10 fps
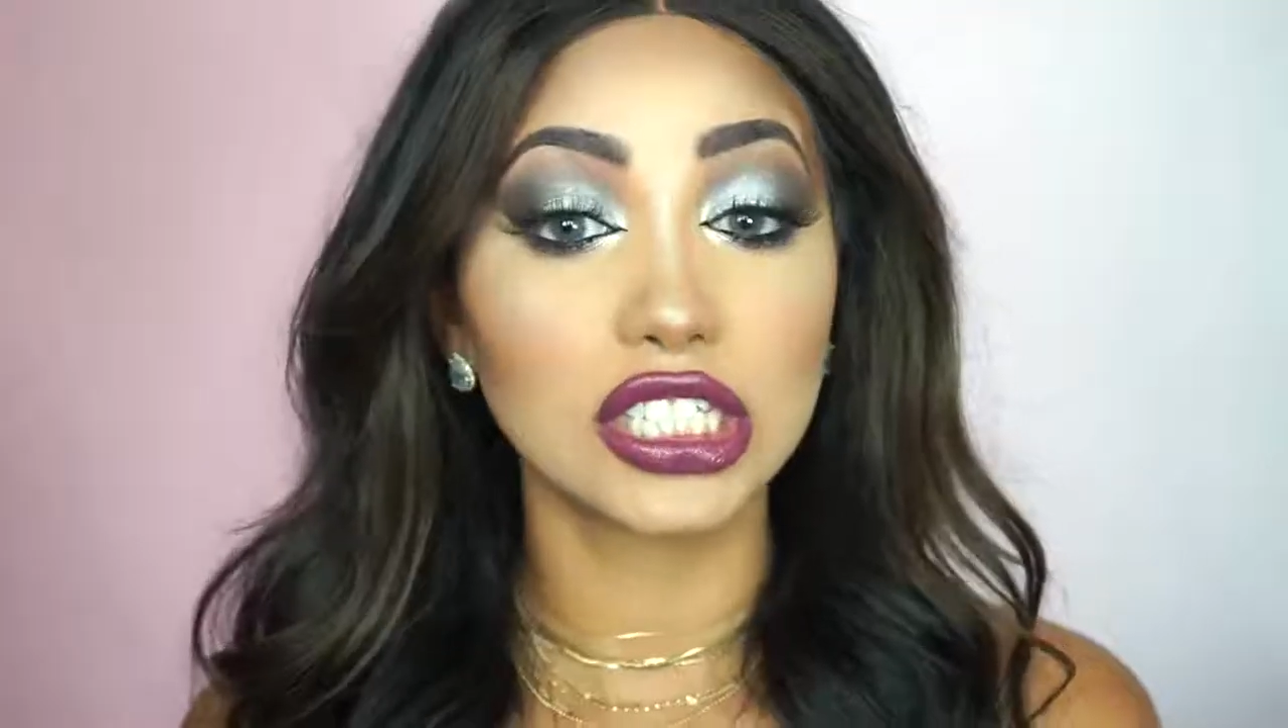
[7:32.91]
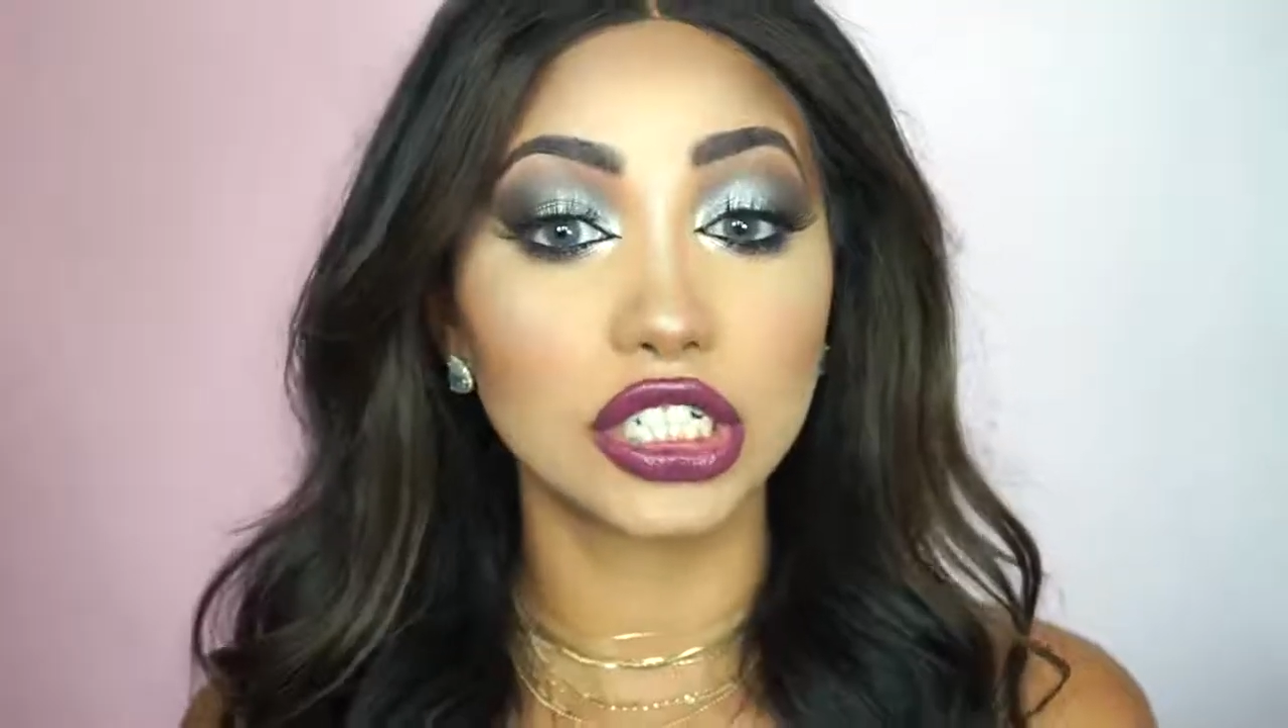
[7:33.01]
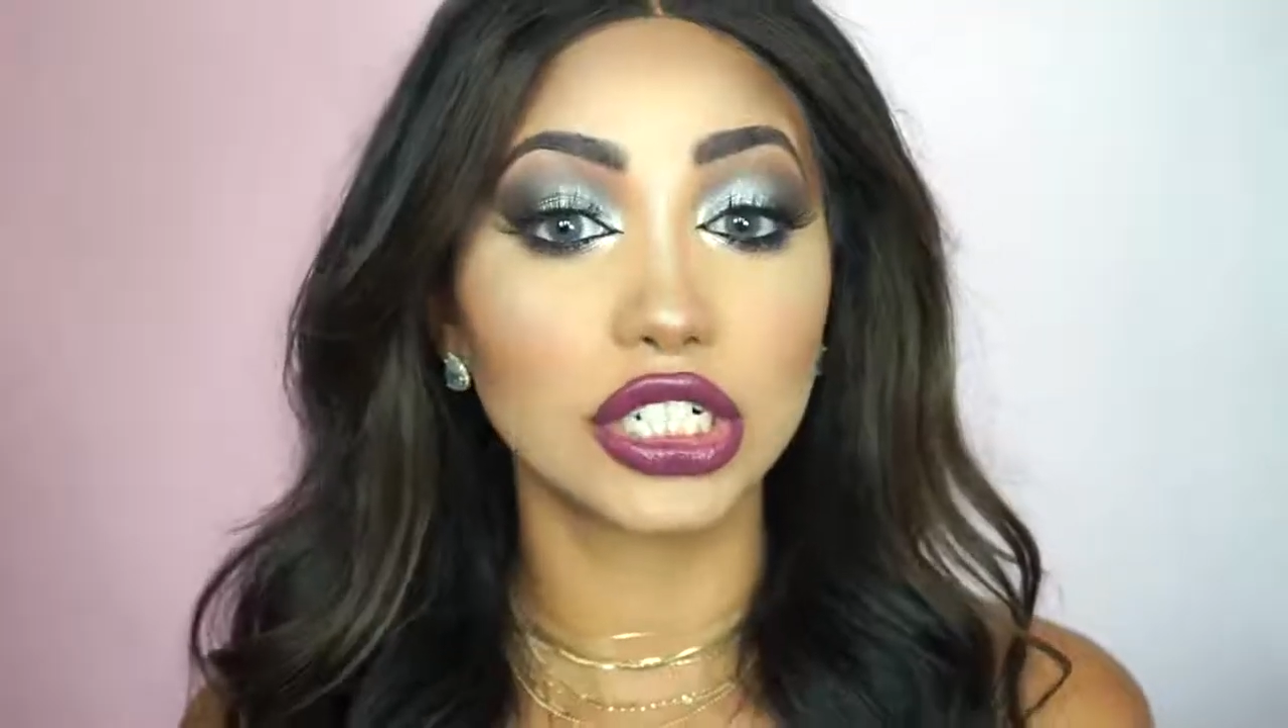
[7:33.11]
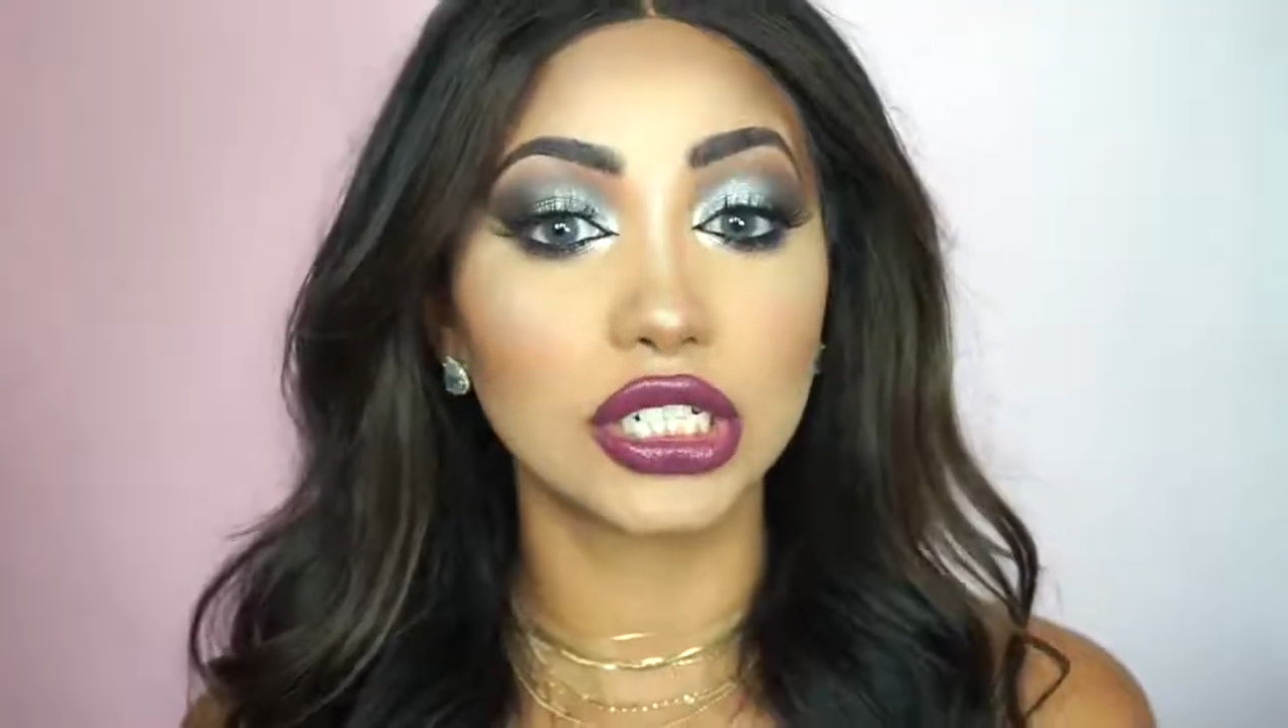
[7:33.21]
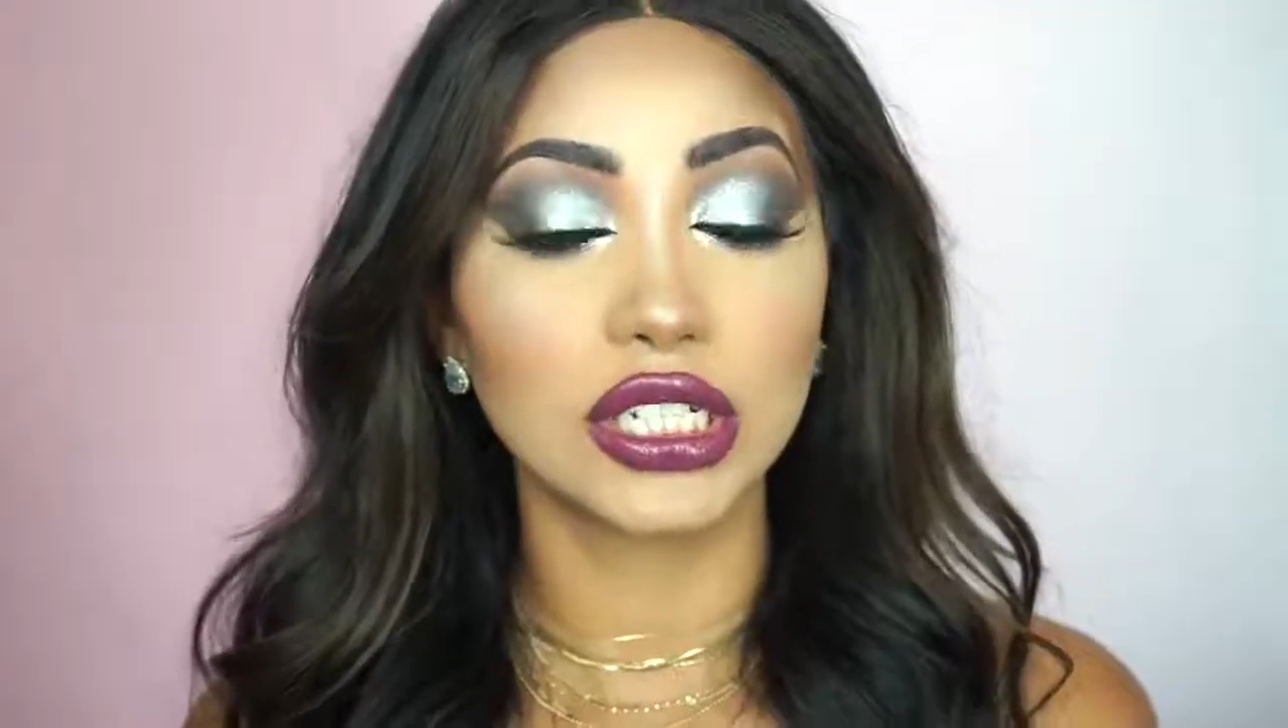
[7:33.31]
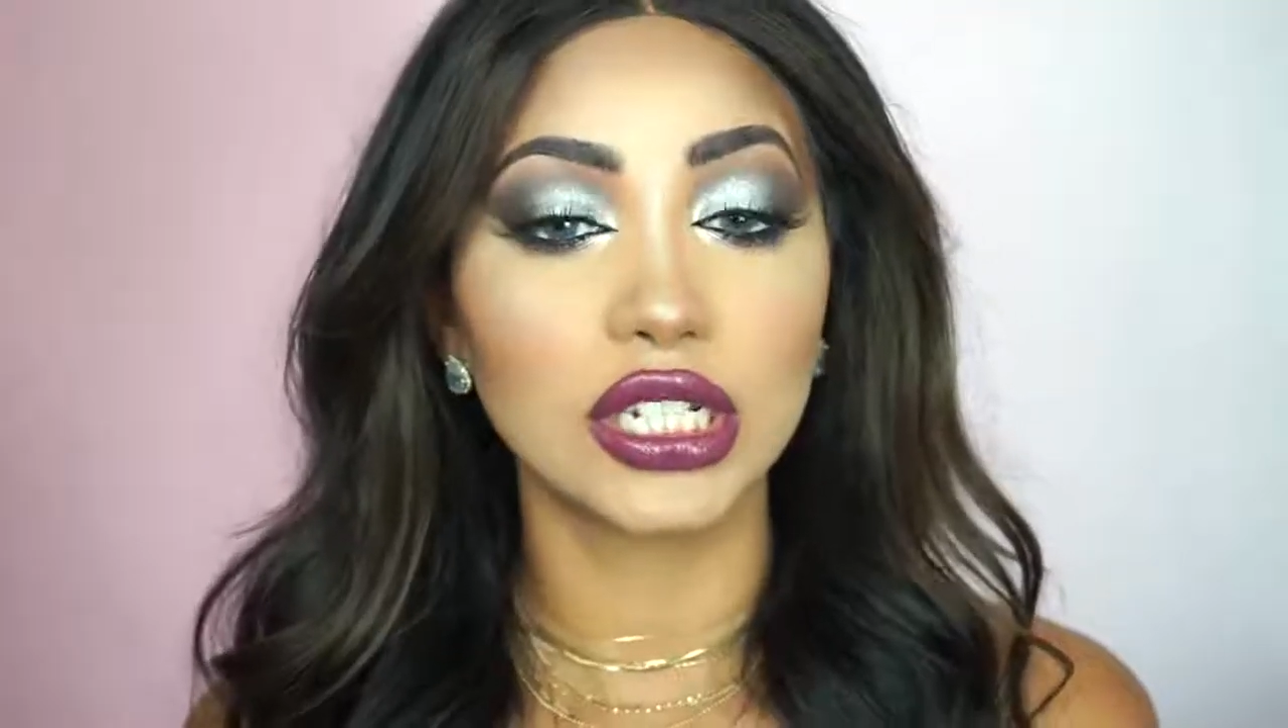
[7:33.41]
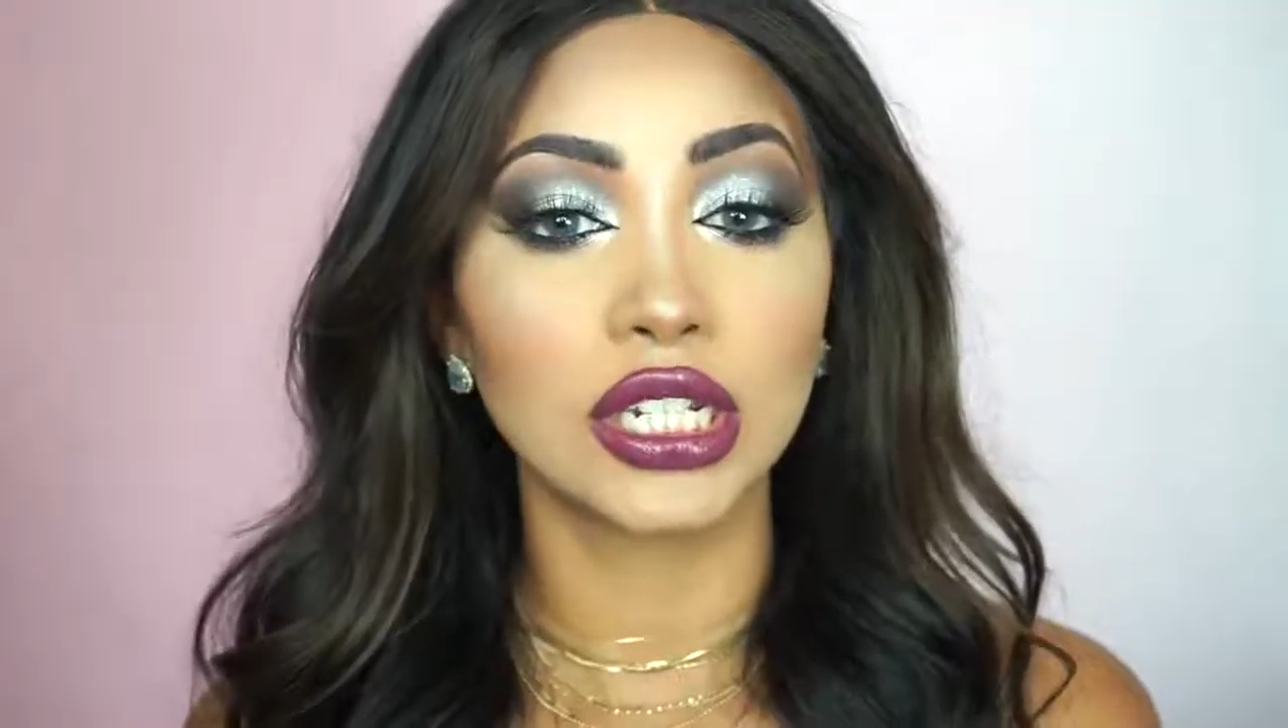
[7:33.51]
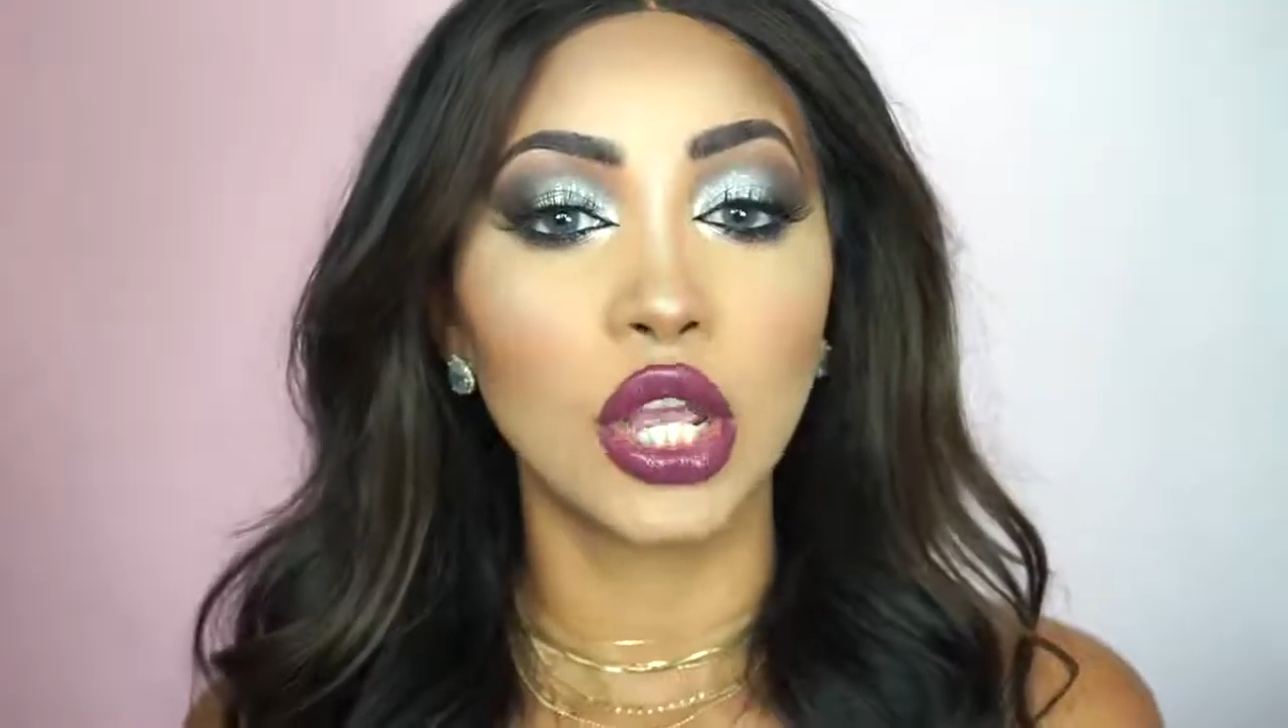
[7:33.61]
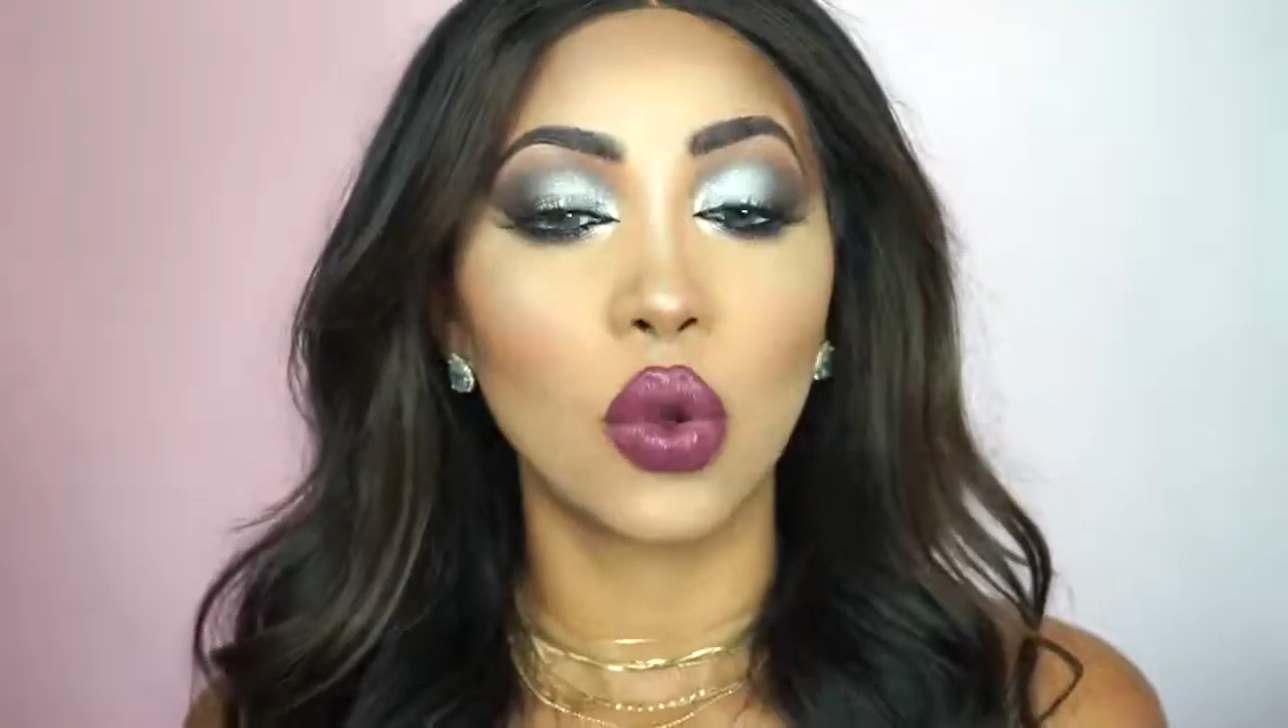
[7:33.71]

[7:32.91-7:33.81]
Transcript: literally